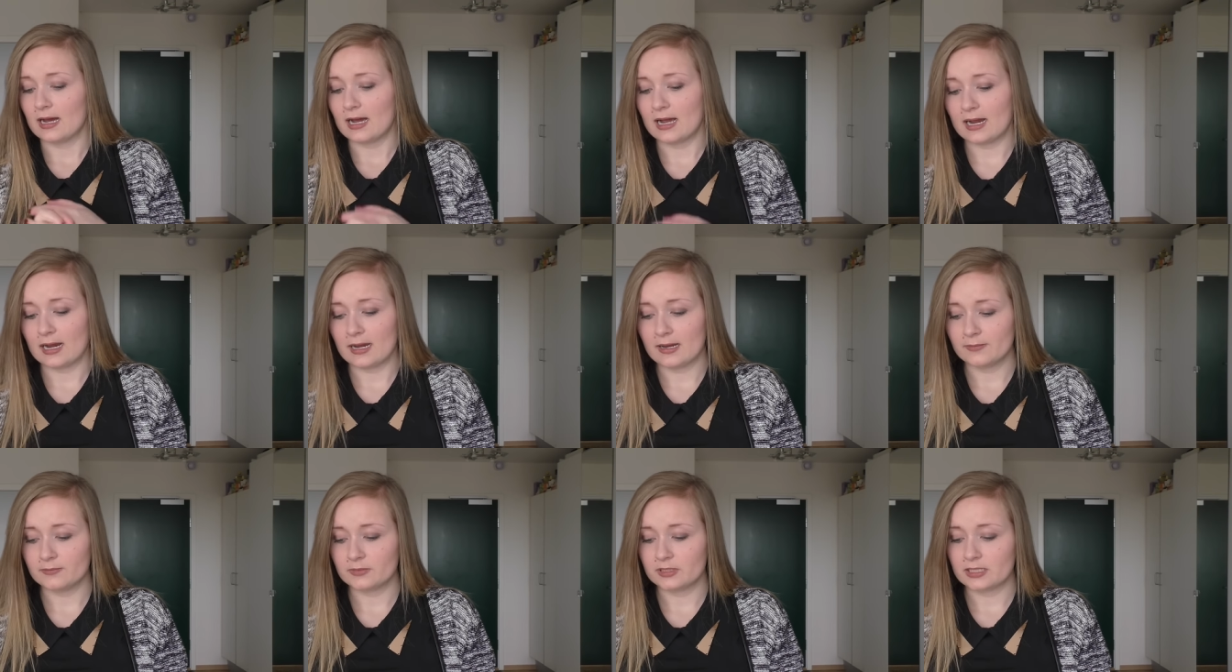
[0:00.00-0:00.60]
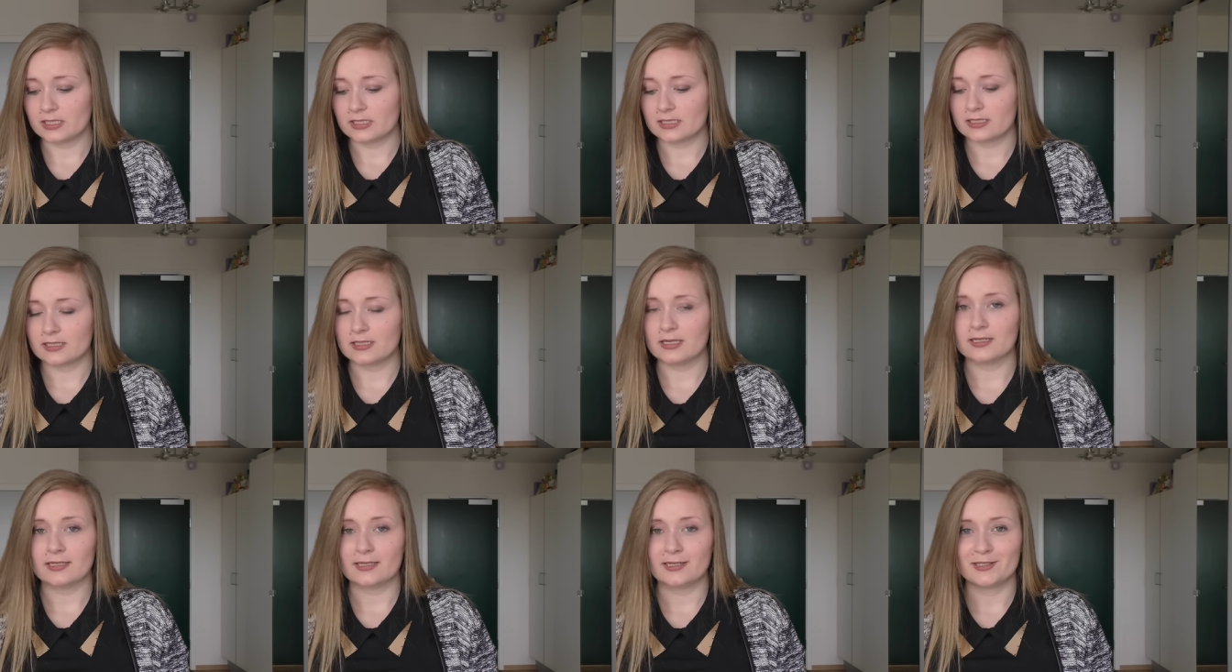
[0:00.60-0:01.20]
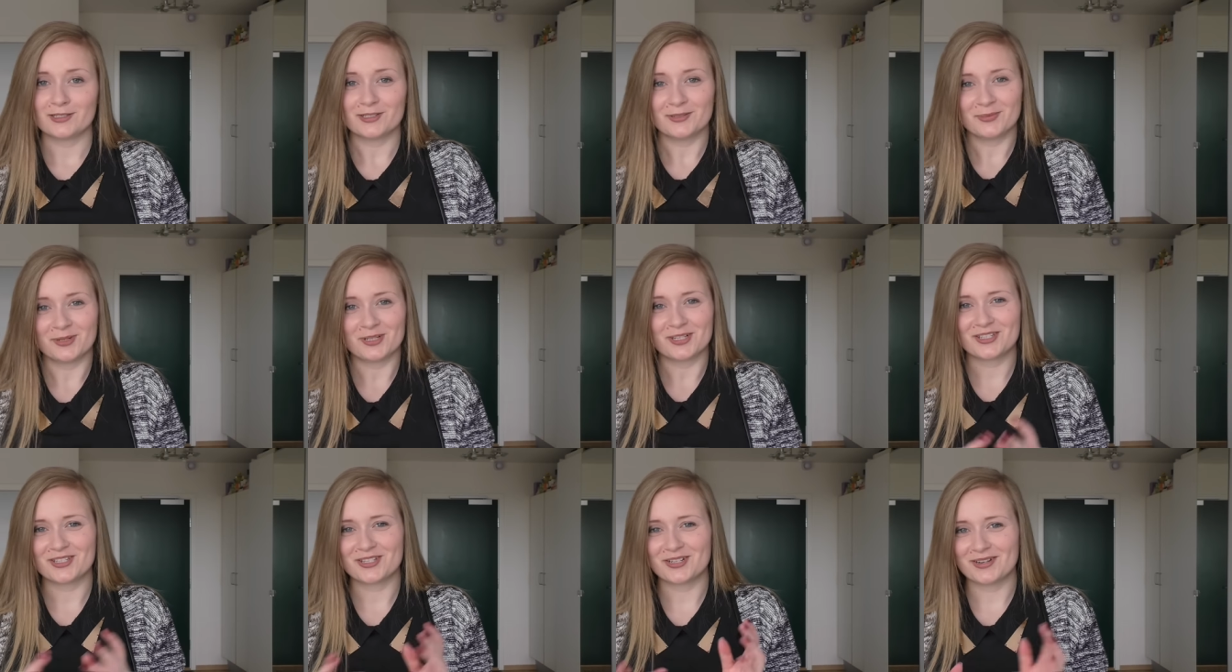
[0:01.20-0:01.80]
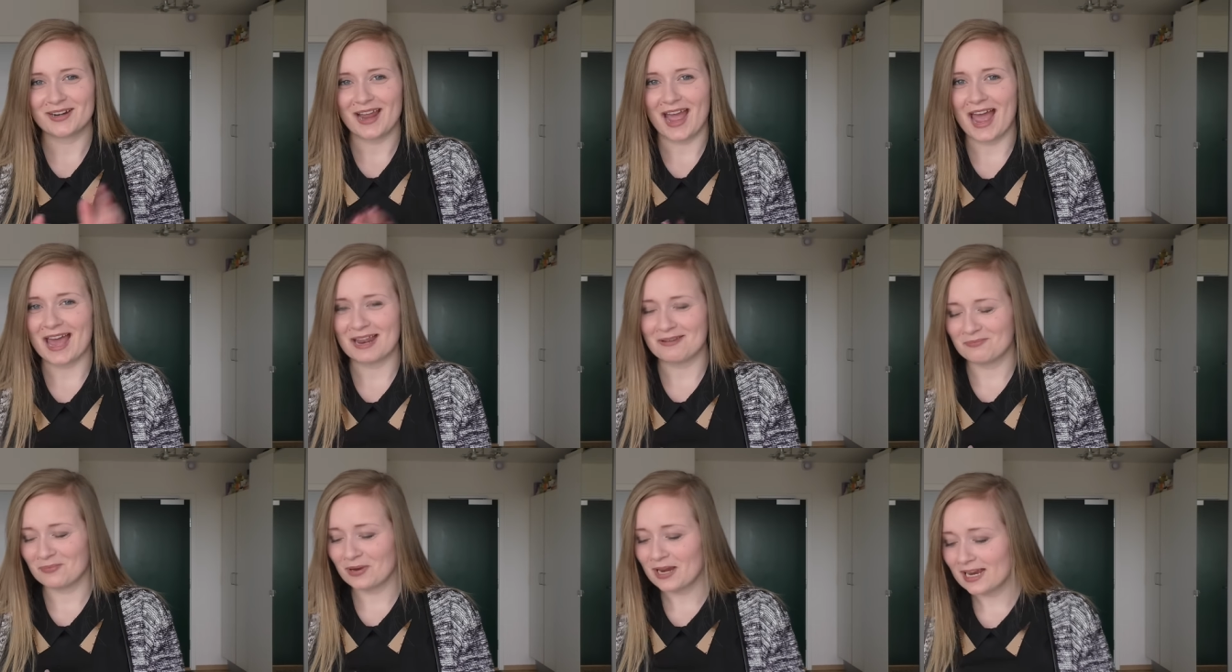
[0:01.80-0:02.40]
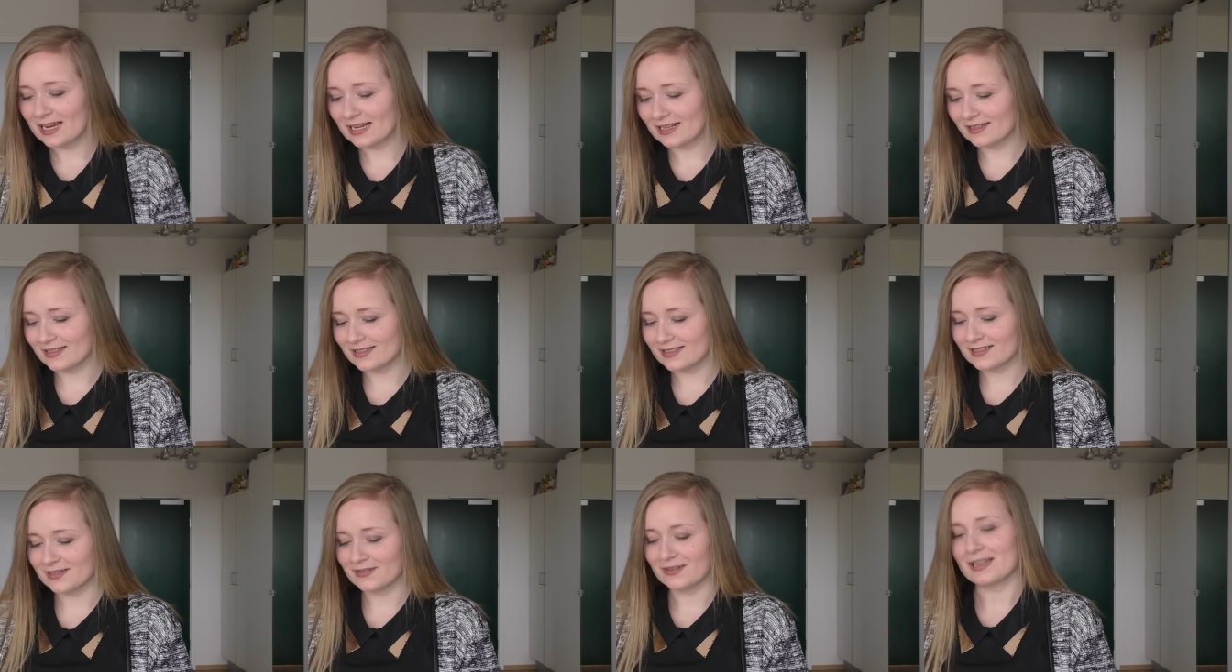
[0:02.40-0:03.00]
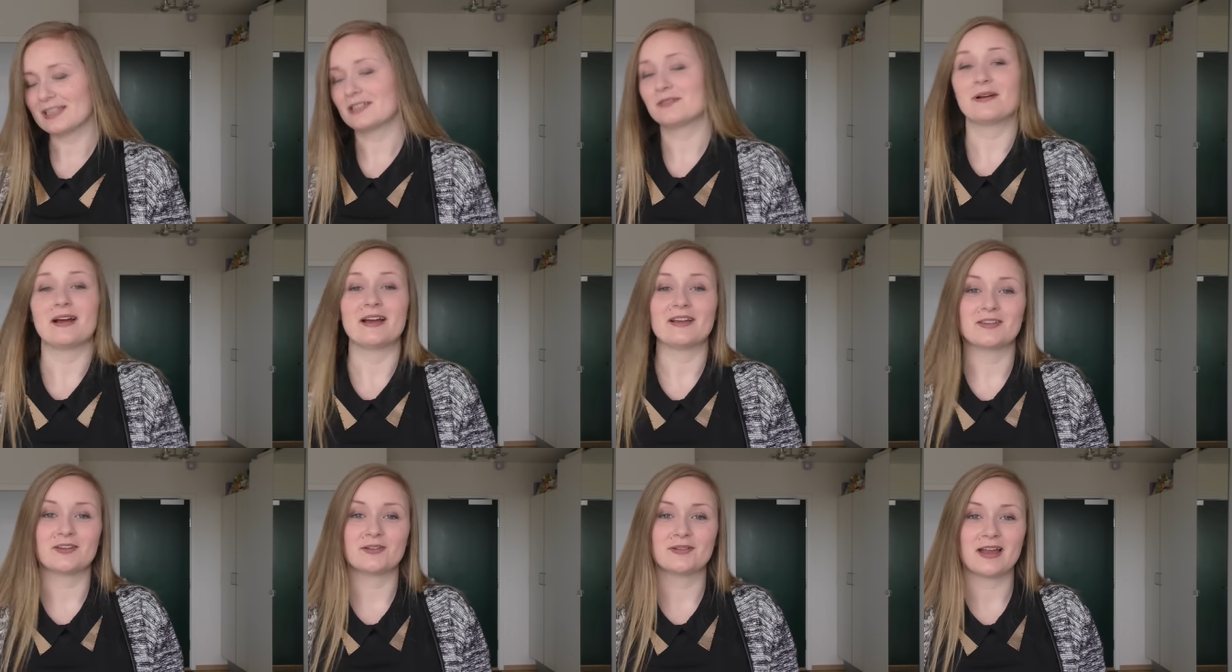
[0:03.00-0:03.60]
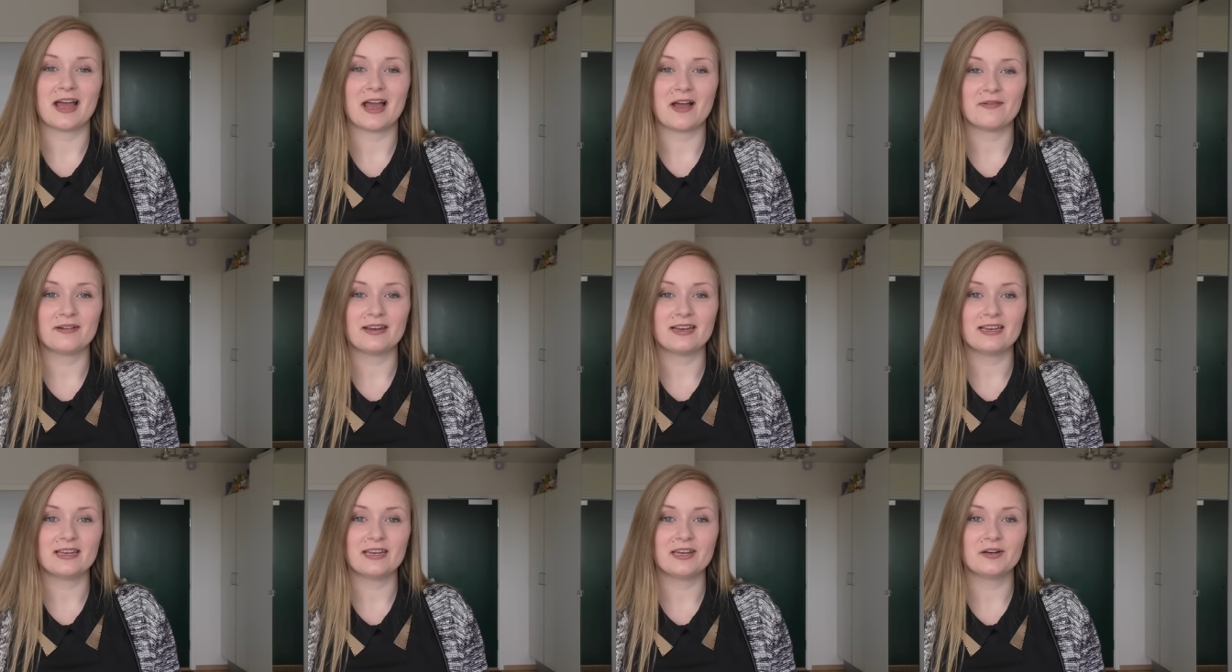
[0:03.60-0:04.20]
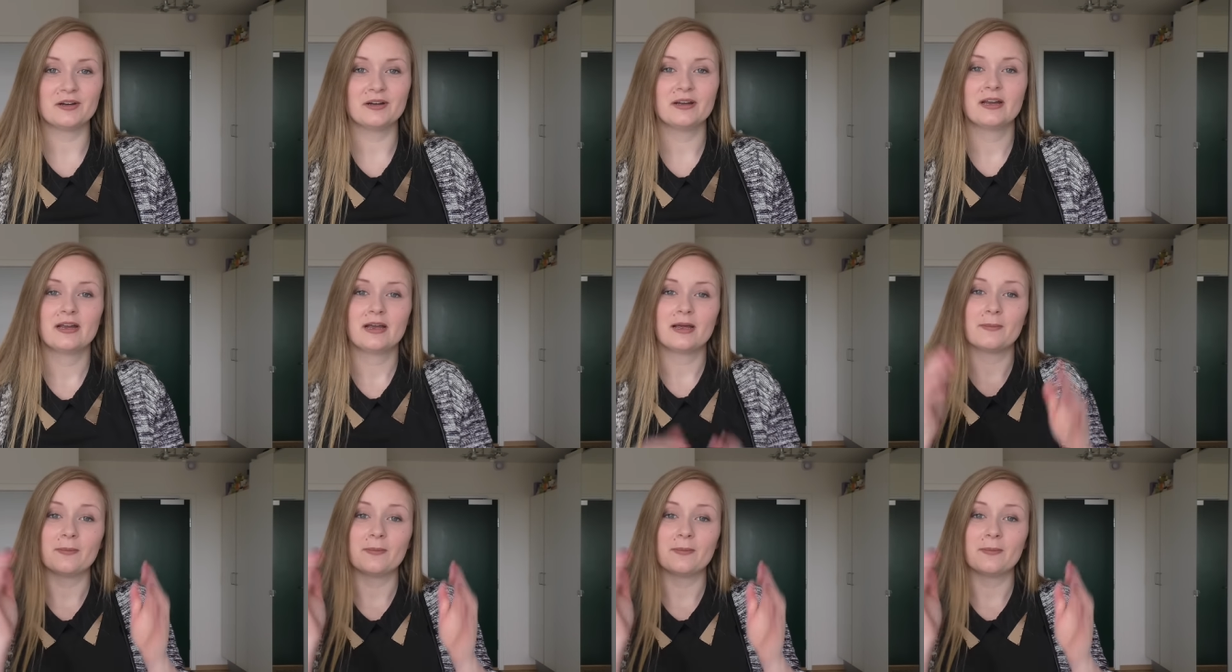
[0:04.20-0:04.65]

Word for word: I'm just not into mustard and pickles, so that's why I don't have it in here,